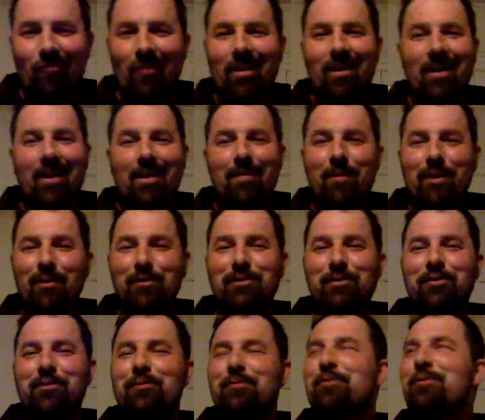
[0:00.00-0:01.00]
in middle
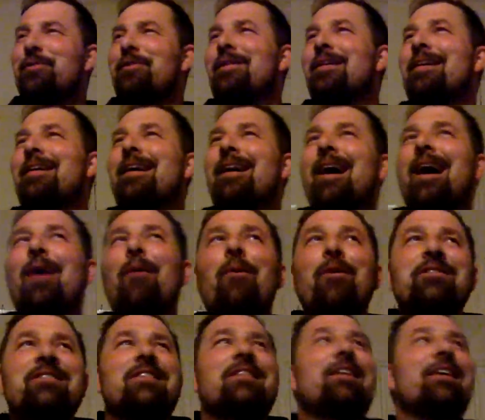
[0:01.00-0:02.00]
school, I
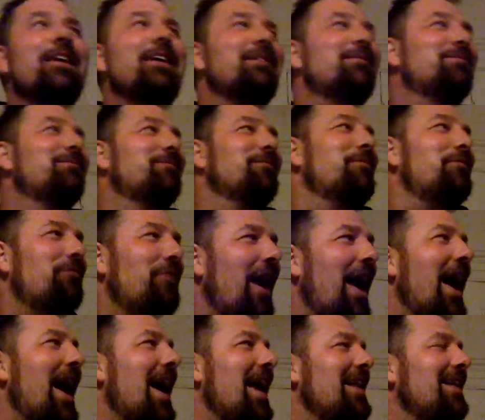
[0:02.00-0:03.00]
wasn't, like,
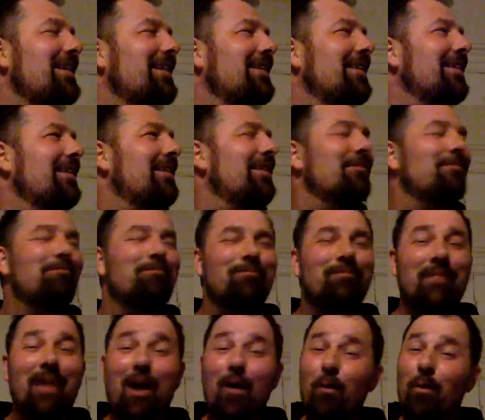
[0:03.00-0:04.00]
fat.
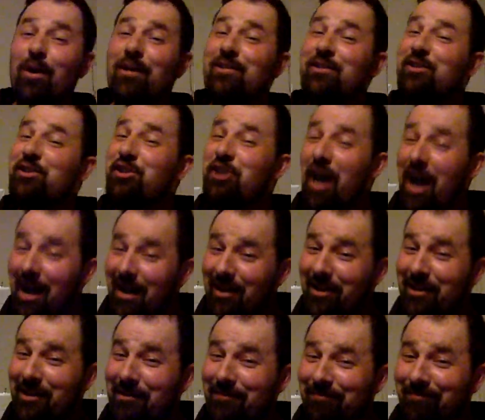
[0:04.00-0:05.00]
I was
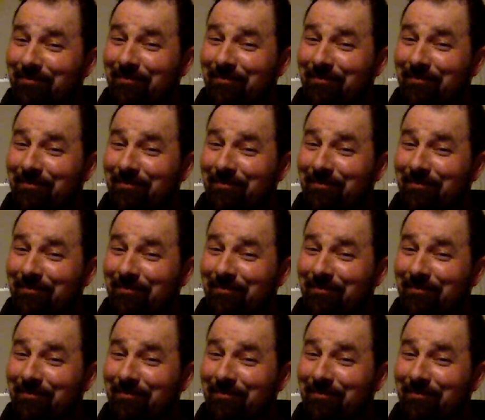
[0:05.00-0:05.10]
jolly.